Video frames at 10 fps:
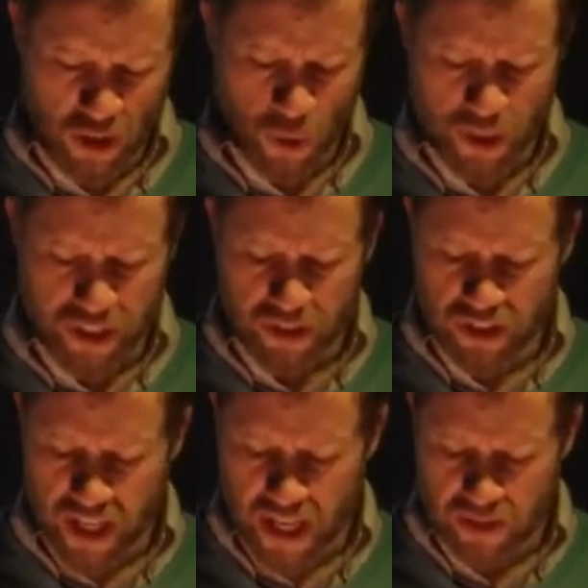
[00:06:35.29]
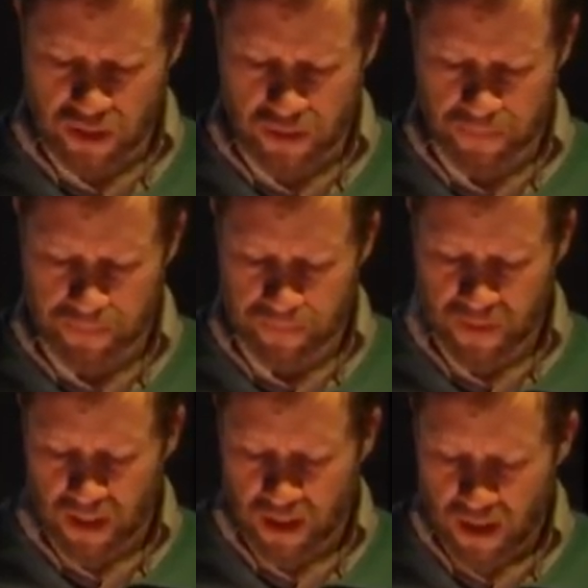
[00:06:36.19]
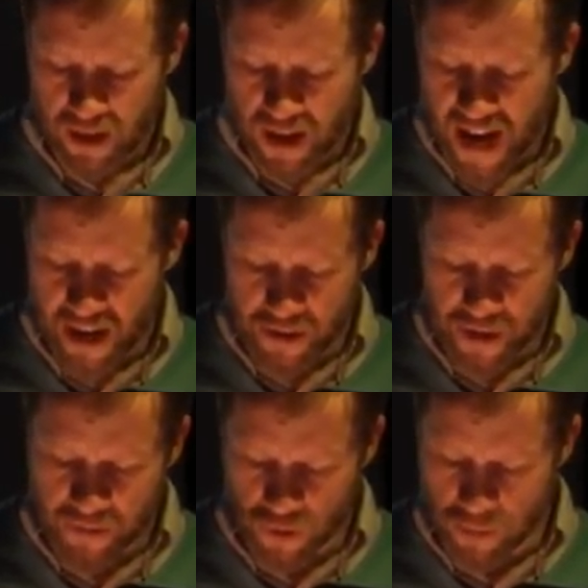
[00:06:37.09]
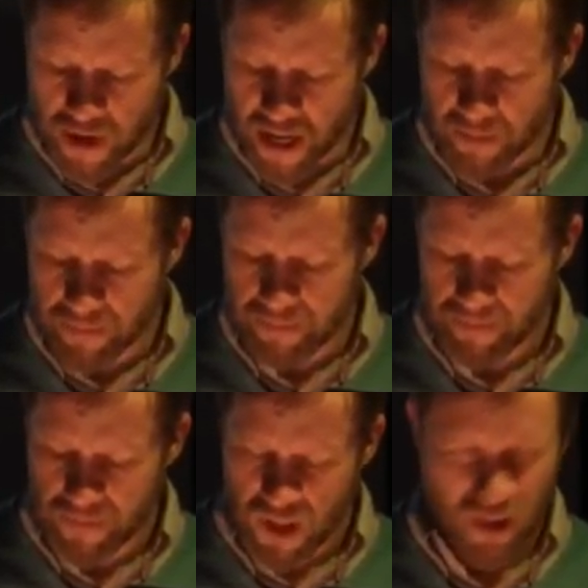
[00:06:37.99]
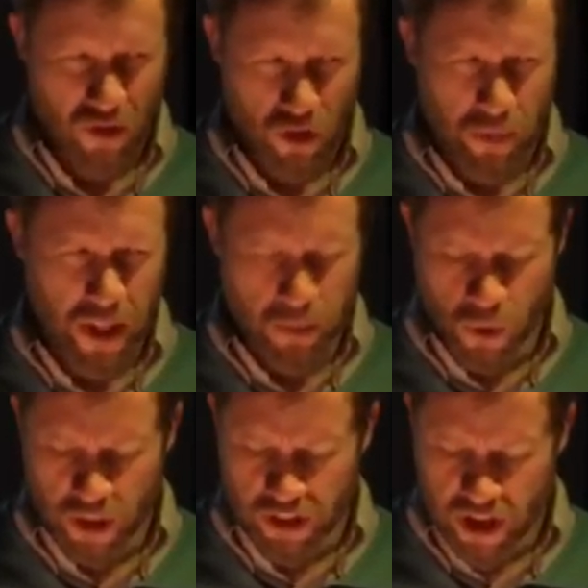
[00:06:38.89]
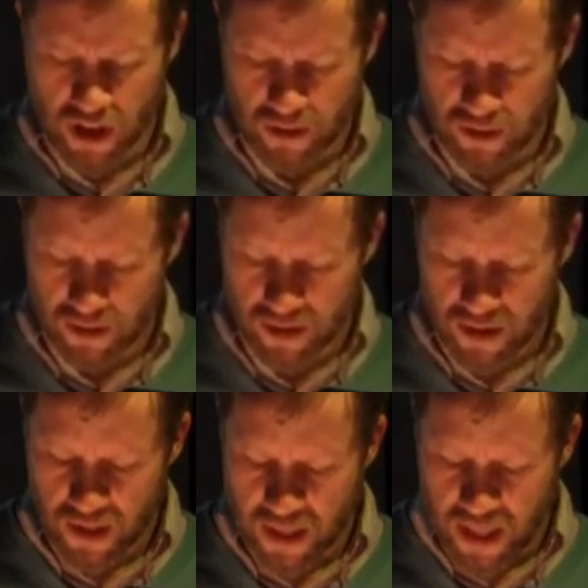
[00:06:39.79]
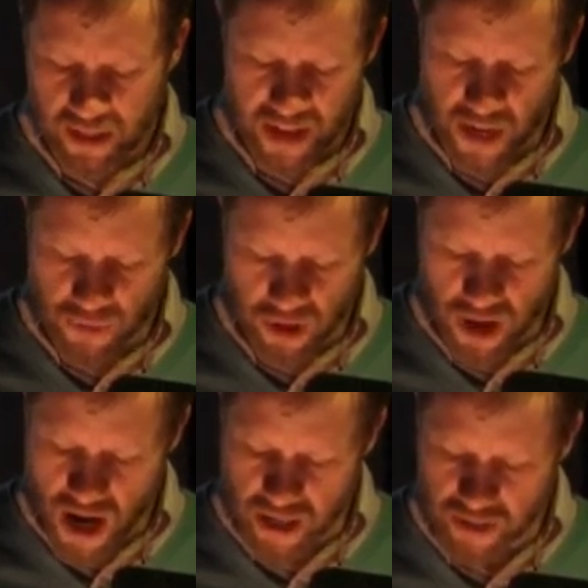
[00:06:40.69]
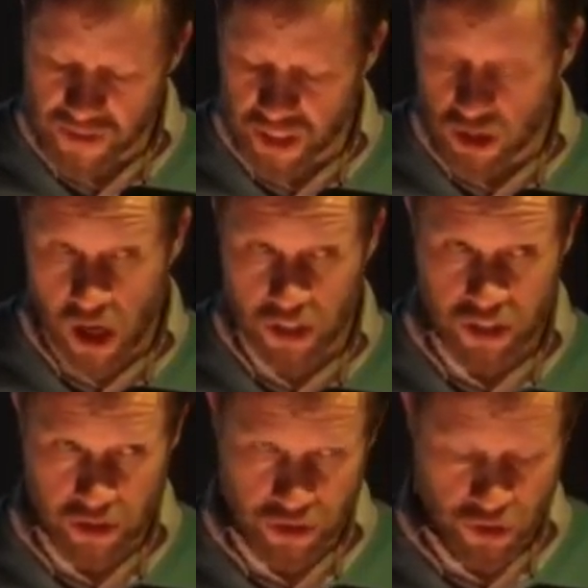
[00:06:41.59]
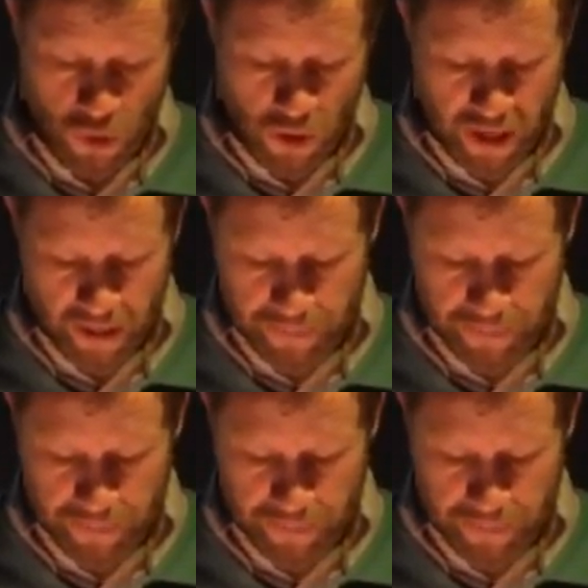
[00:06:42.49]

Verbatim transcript: Lords is? she asked. I had to think for a minute. You mean the porn star? Catherine nodded and then she launched into the story.